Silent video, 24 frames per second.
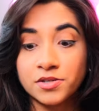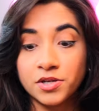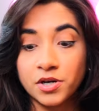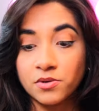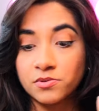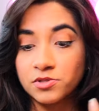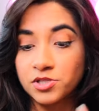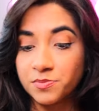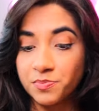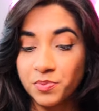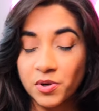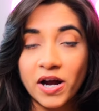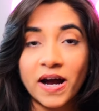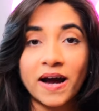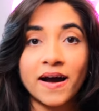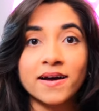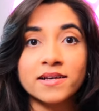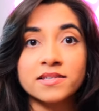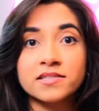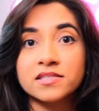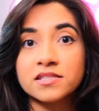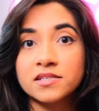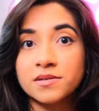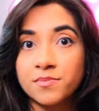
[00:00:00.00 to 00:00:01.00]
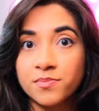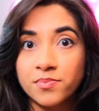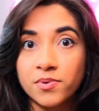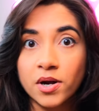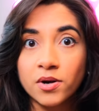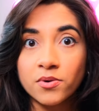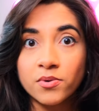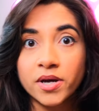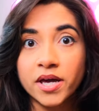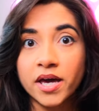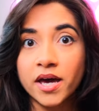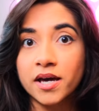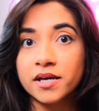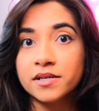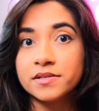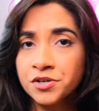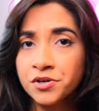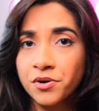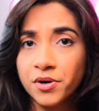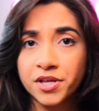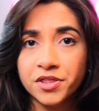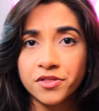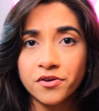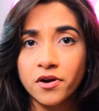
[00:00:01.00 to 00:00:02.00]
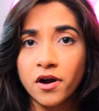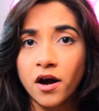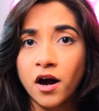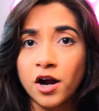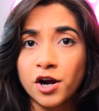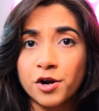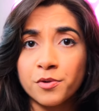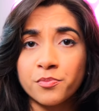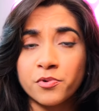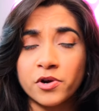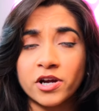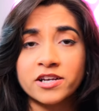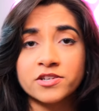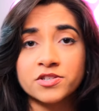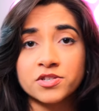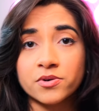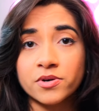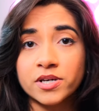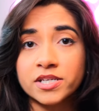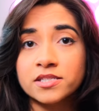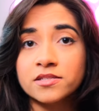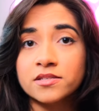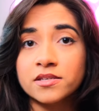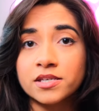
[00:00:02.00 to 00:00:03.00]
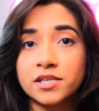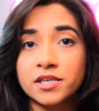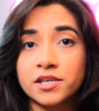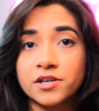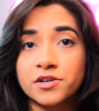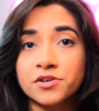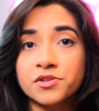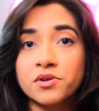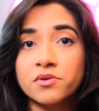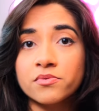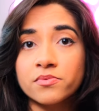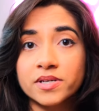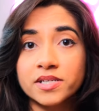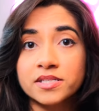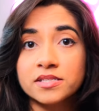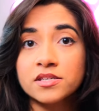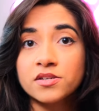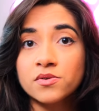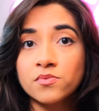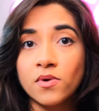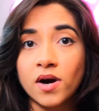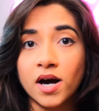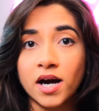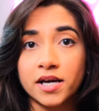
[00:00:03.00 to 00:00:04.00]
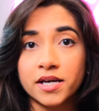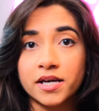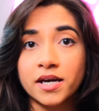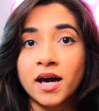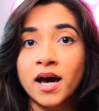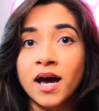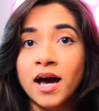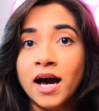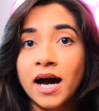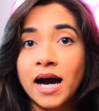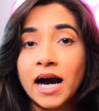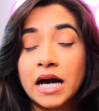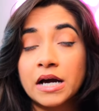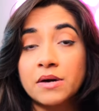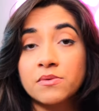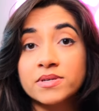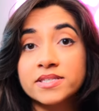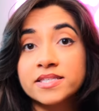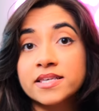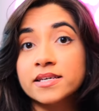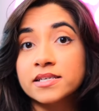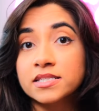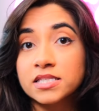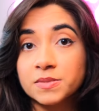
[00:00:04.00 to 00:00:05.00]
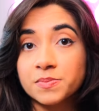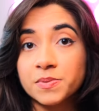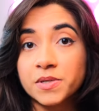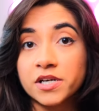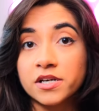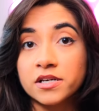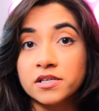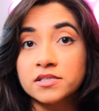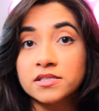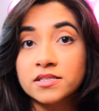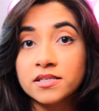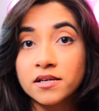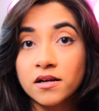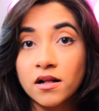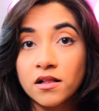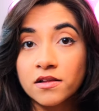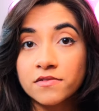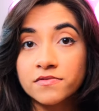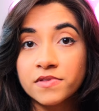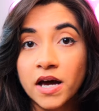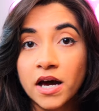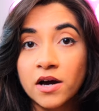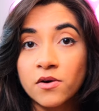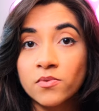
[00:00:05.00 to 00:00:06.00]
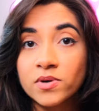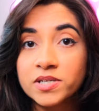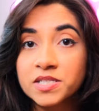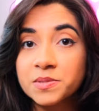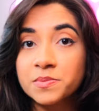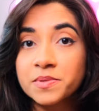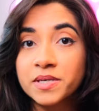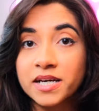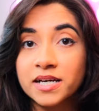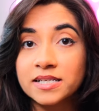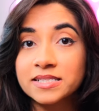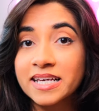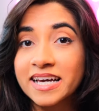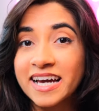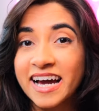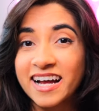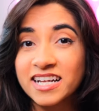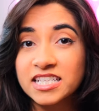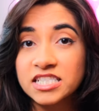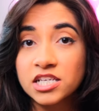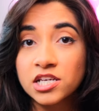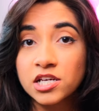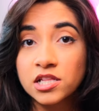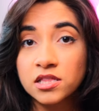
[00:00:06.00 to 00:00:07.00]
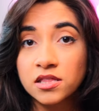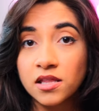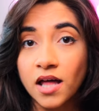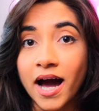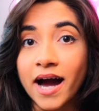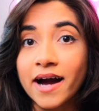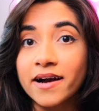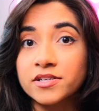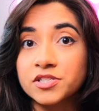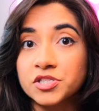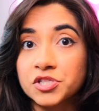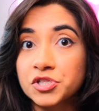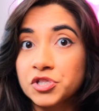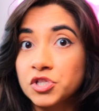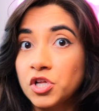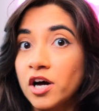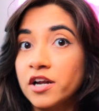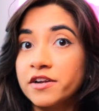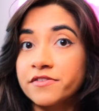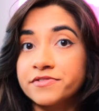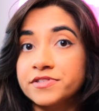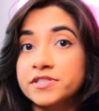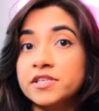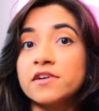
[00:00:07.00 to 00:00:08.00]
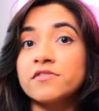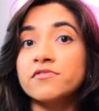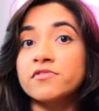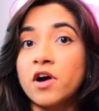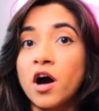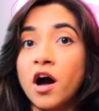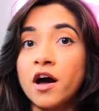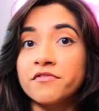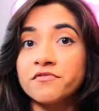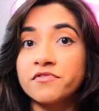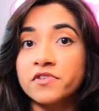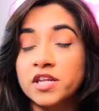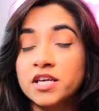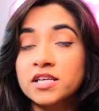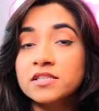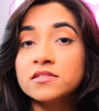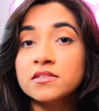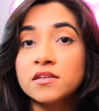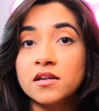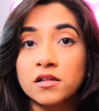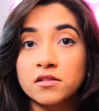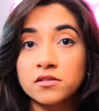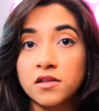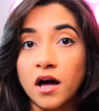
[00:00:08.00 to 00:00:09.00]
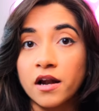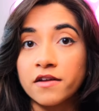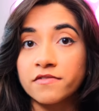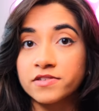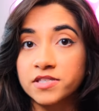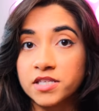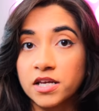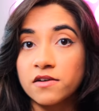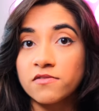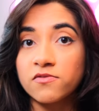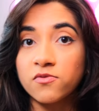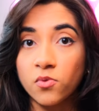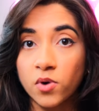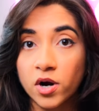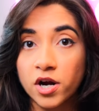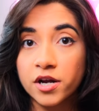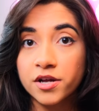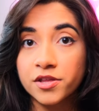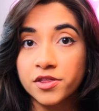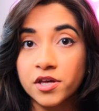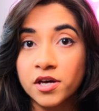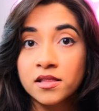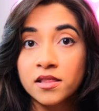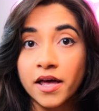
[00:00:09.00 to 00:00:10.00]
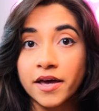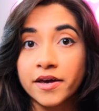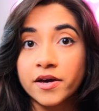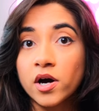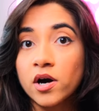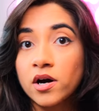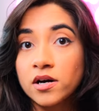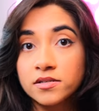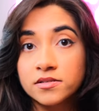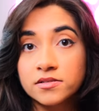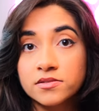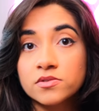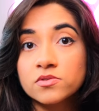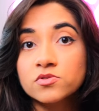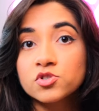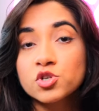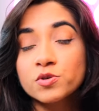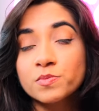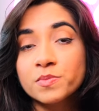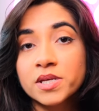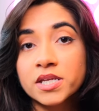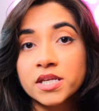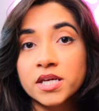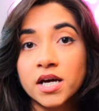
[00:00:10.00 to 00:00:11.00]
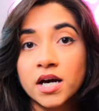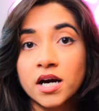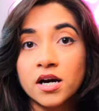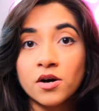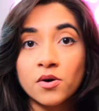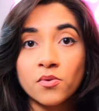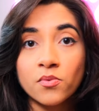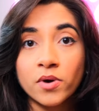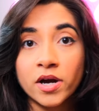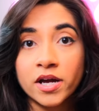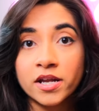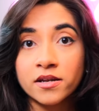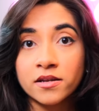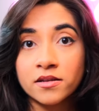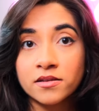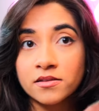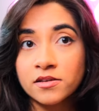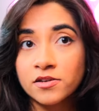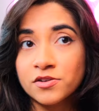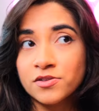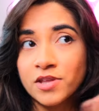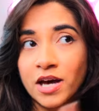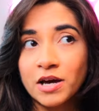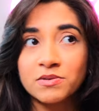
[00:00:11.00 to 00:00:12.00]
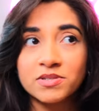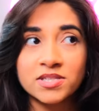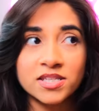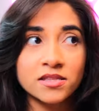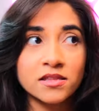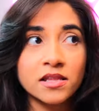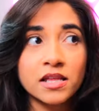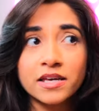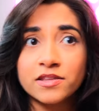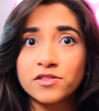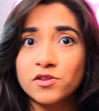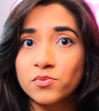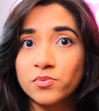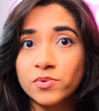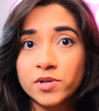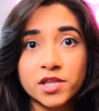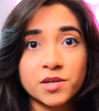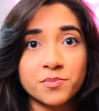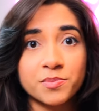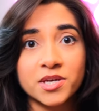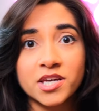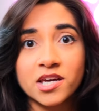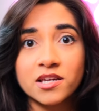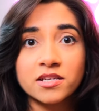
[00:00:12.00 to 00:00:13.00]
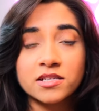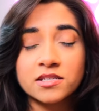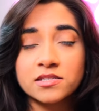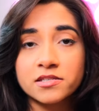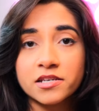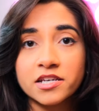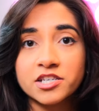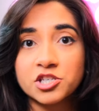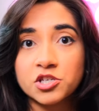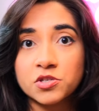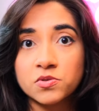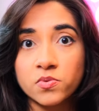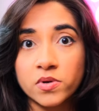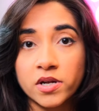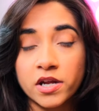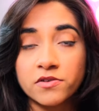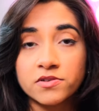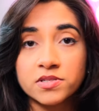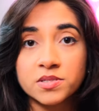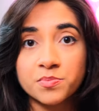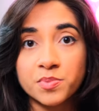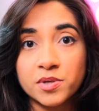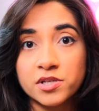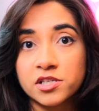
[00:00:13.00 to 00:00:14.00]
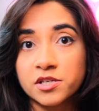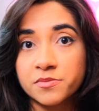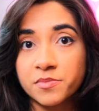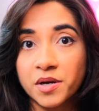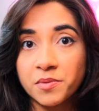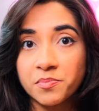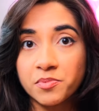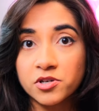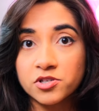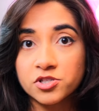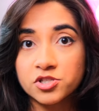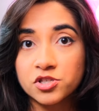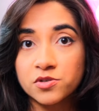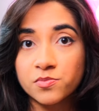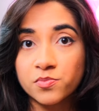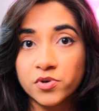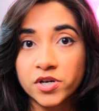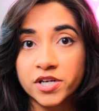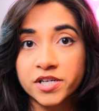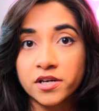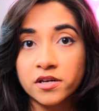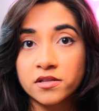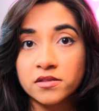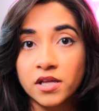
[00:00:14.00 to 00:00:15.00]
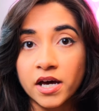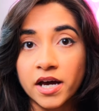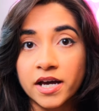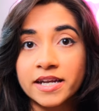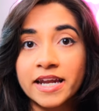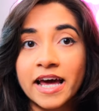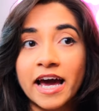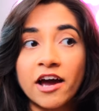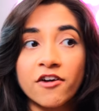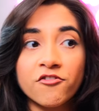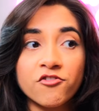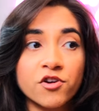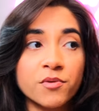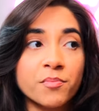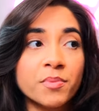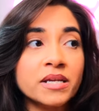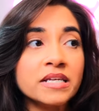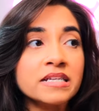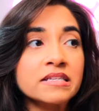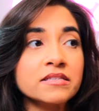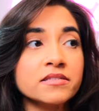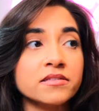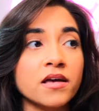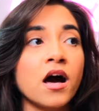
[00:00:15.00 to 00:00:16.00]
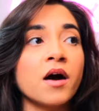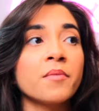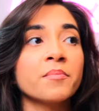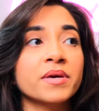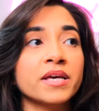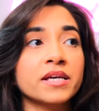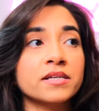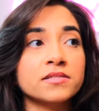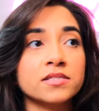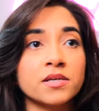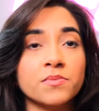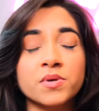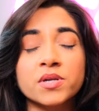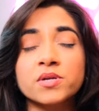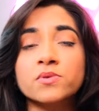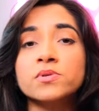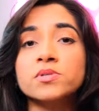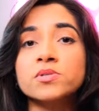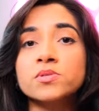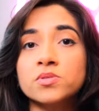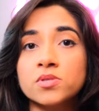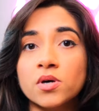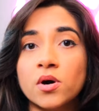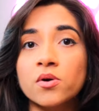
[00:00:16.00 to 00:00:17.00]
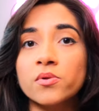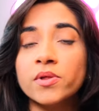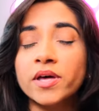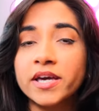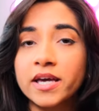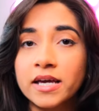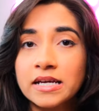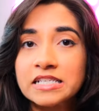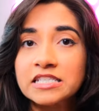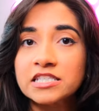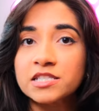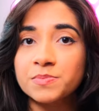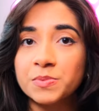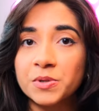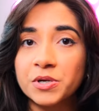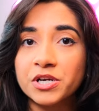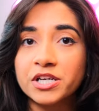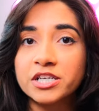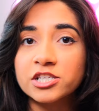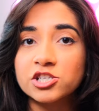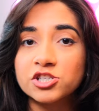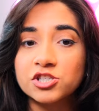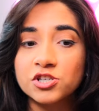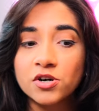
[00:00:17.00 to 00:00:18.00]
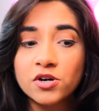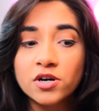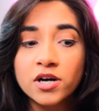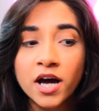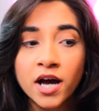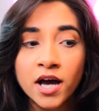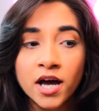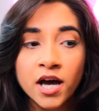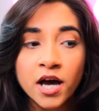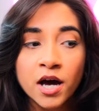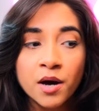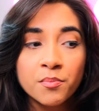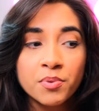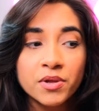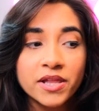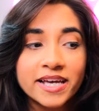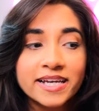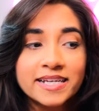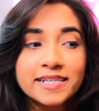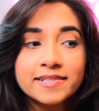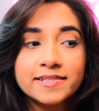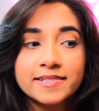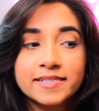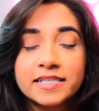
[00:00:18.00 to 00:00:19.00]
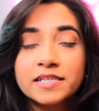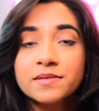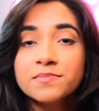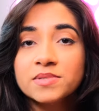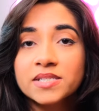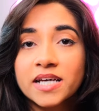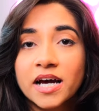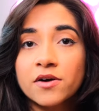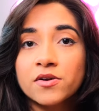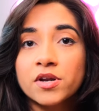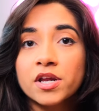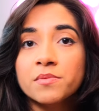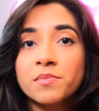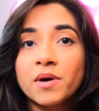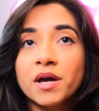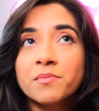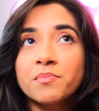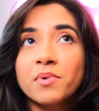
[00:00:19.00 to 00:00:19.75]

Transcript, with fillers: know, depressed, broken, going through a heartbreak, so insecure, the reason why I was experiencing all of that was because I actually lacked a lot of self-confidence and a lot of self-worth. Like on social media when, you know, that was in like the really beginning stages when I was building my personal brand online, everybody saw me as someone who was so like inspirational, but like deep down in my